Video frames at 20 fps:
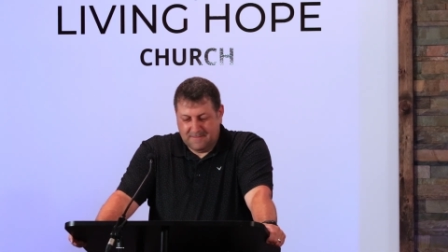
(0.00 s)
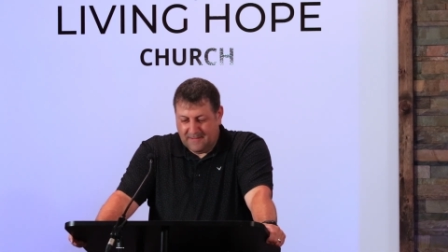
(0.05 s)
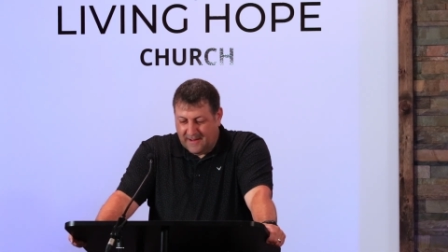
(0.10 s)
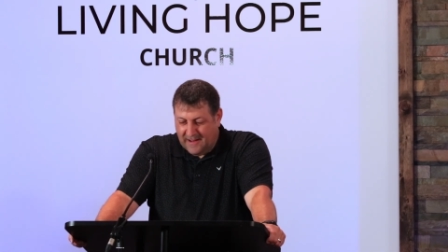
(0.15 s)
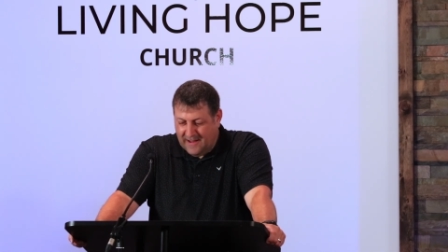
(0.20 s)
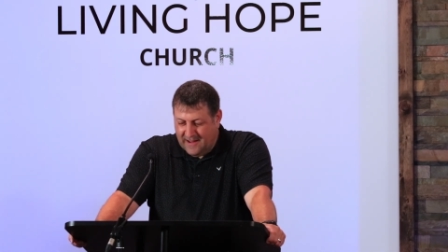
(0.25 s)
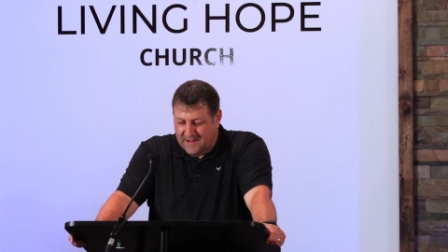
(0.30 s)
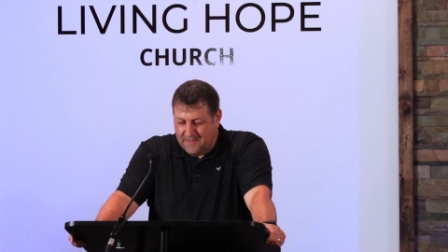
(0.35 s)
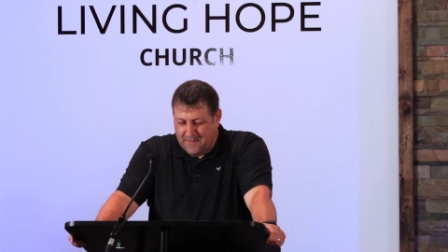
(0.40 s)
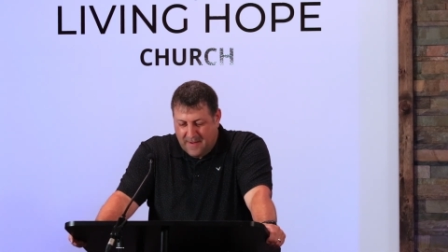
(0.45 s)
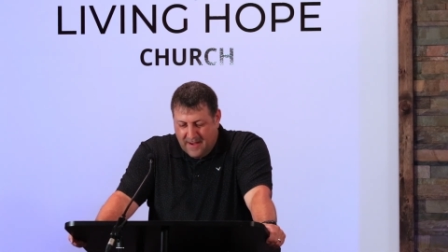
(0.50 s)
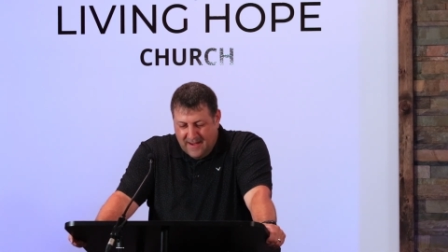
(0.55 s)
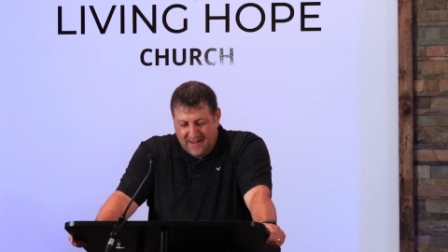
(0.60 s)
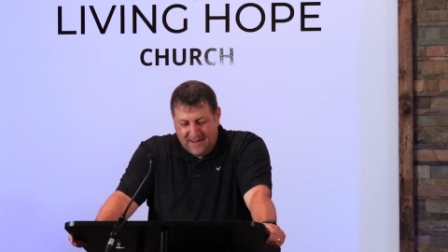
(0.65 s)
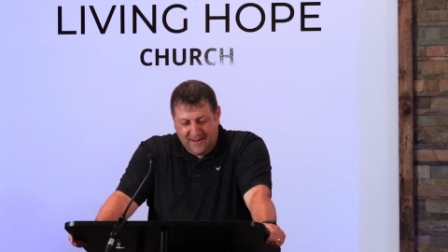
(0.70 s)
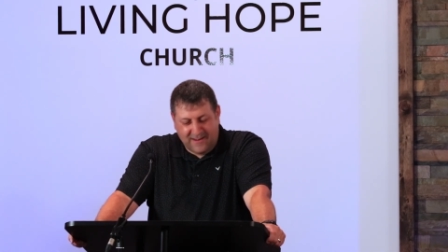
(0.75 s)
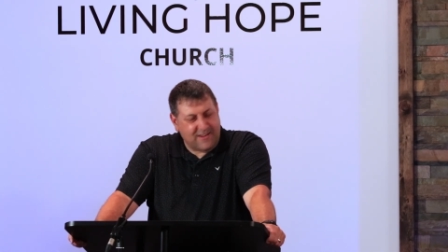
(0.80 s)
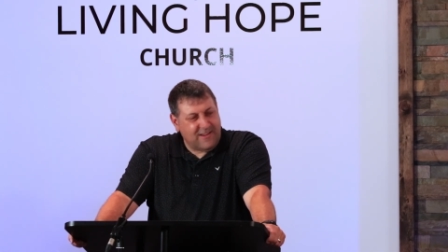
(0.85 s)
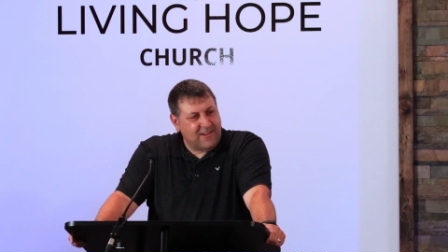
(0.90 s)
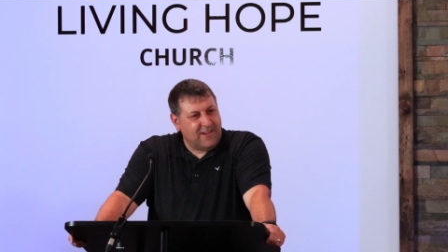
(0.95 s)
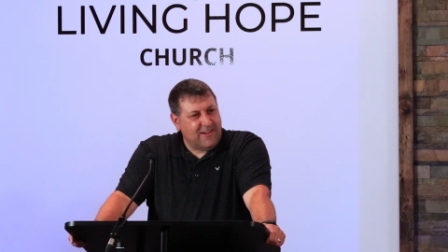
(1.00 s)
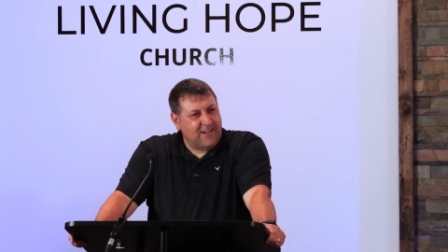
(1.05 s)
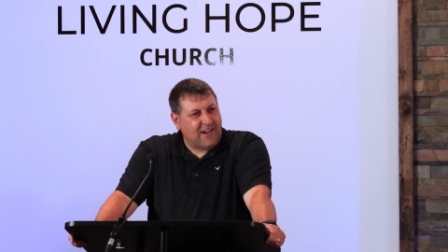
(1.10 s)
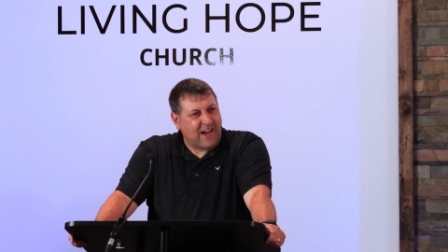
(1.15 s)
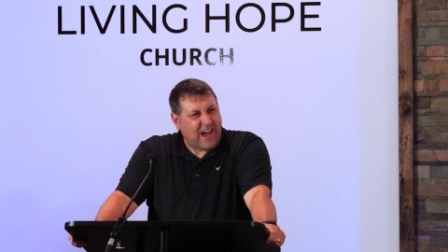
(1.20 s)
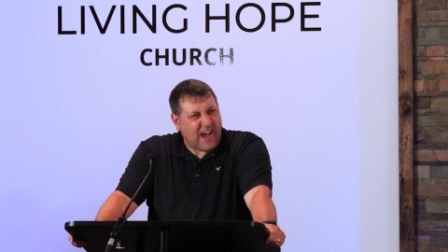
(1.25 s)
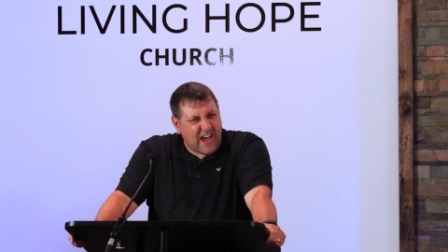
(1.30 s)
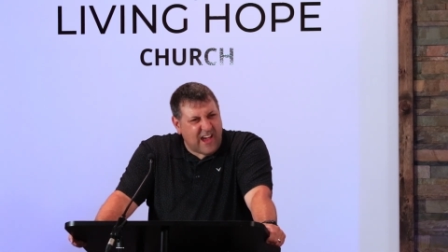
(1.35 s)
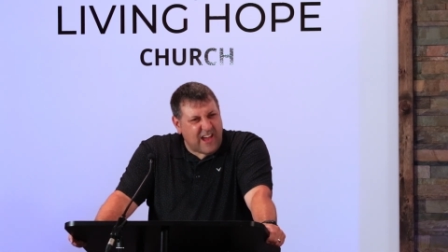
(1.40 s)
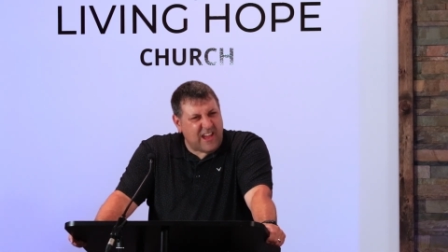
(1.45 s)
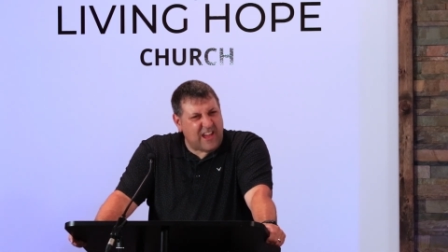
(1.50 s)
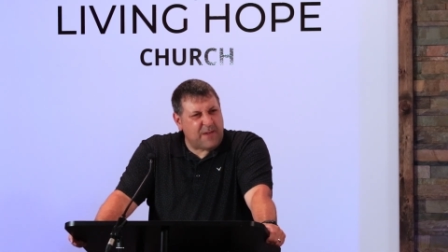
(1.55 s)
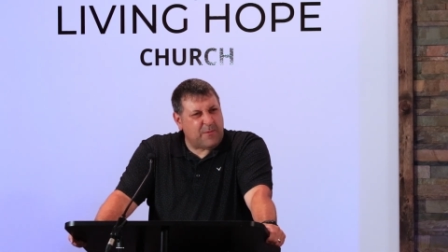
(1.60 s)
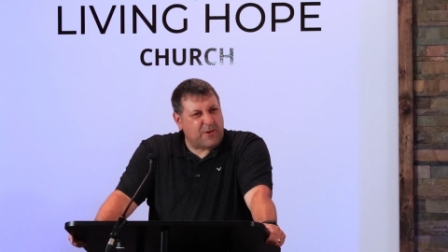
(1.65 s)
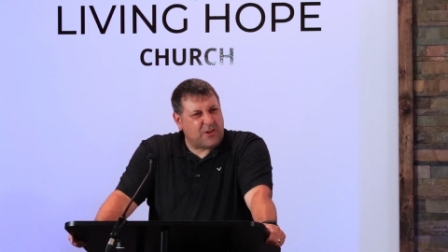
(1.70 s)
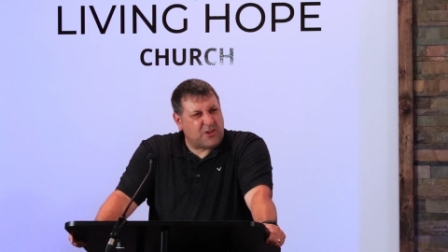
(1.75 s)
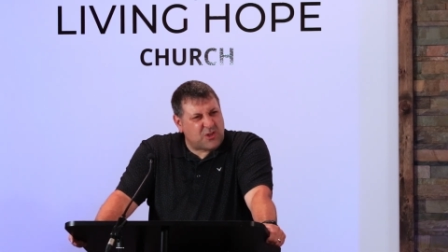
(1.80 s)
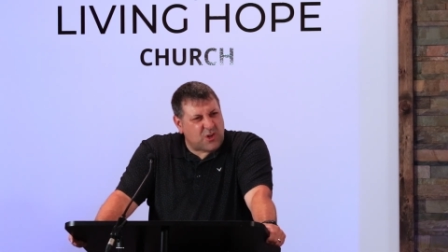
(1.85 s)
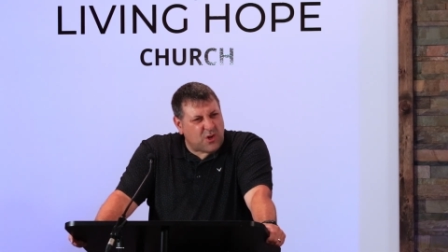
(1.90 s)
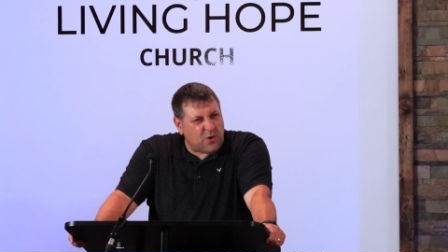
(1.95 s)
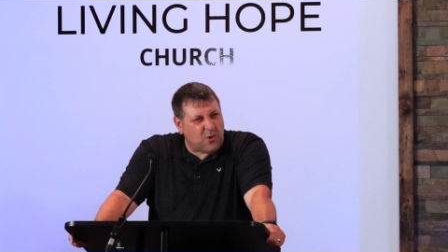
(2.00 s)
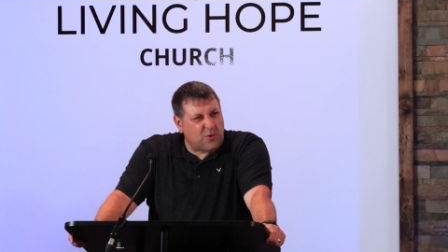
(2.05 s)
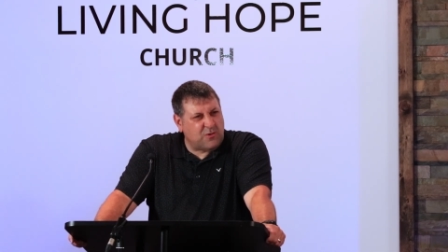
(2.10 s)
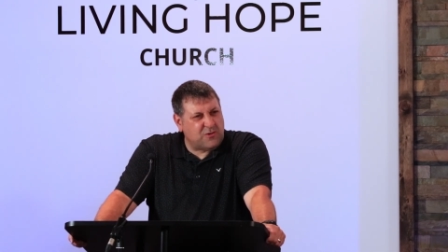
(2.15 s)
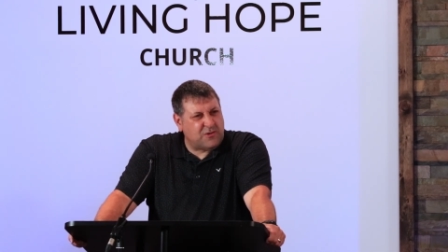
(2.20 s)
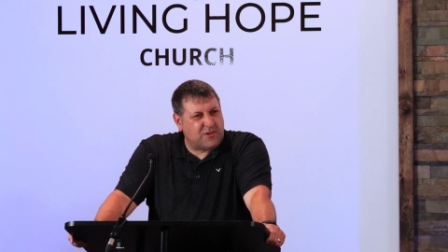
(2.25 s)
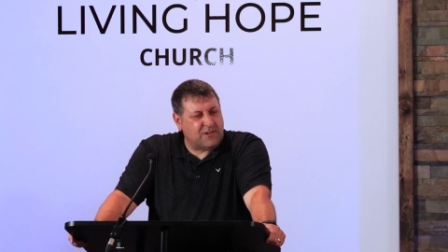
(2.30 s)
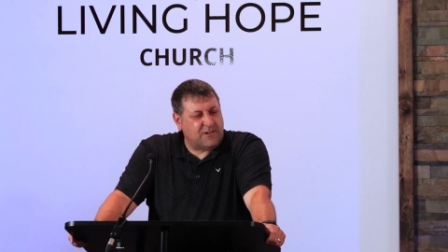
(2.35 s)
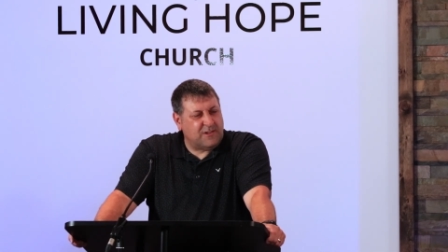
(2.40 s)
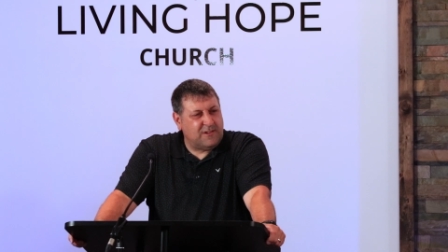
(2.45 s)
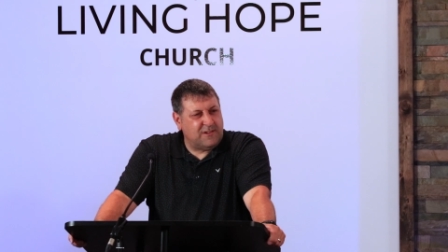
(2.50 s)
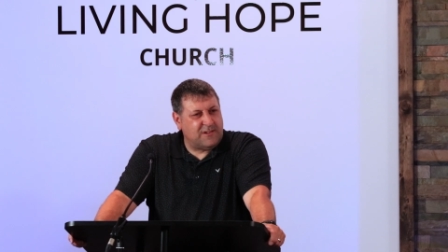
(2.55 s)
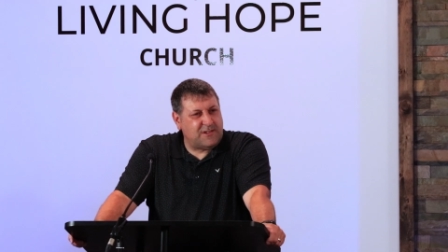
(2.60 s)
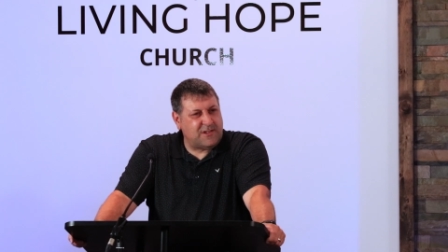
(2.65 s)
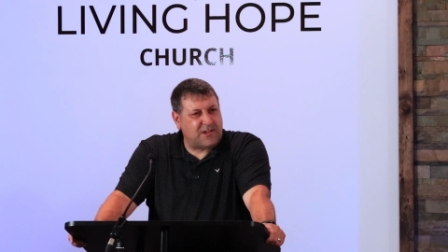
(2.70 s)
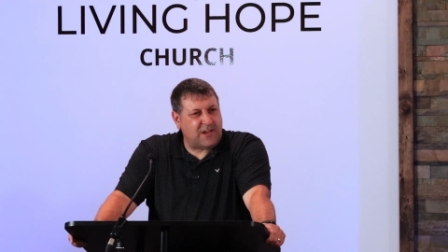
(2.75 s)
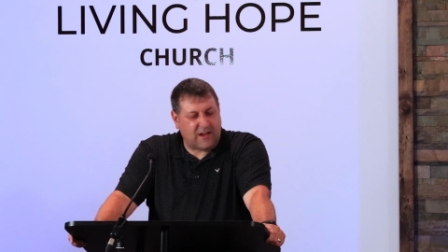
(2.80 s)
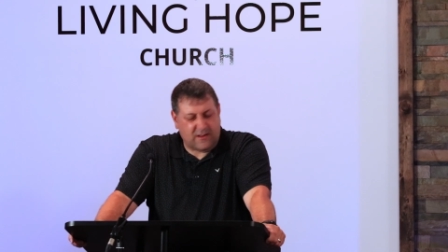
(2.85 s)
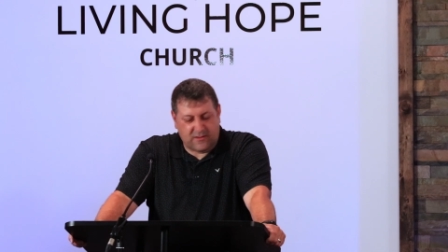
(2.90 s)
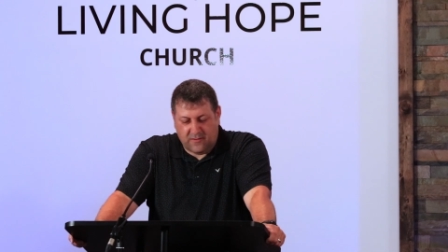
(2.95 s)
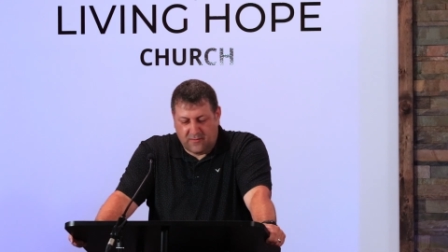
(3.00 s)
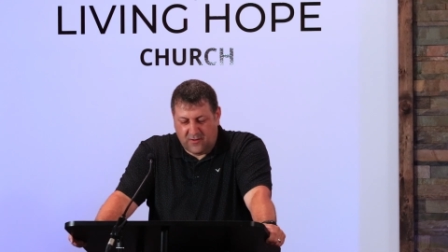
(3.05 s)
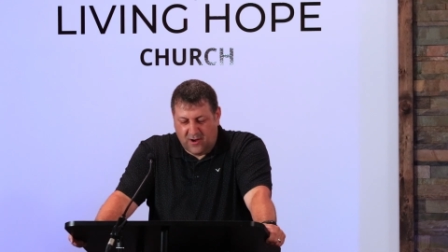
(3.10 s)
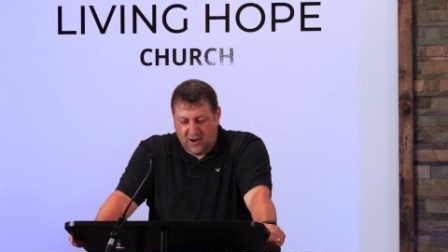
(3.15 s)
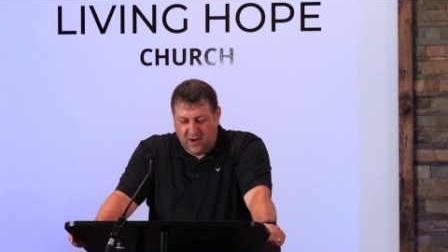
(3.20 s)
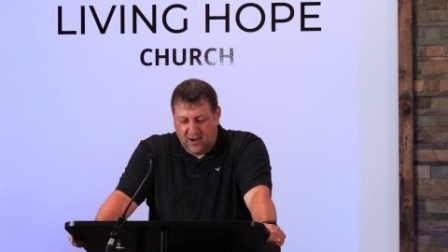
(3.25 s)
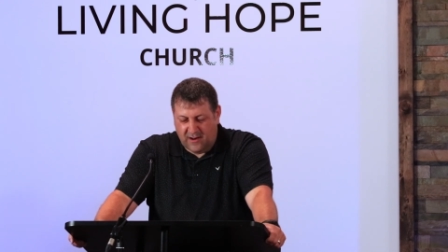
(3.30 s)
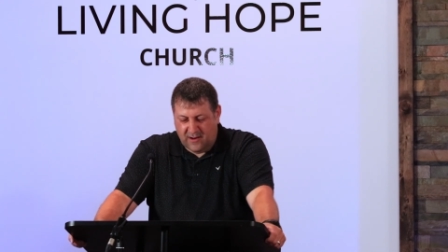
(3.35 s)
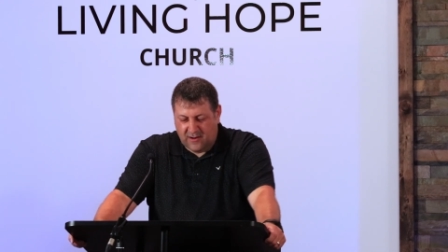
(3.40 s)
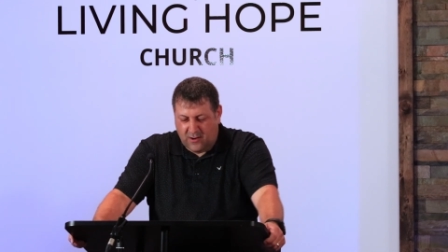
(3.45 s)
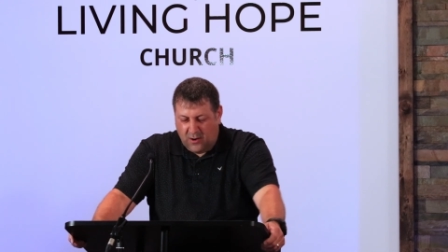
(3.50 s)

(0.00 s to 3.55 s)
Amen. I am a chosen child of God,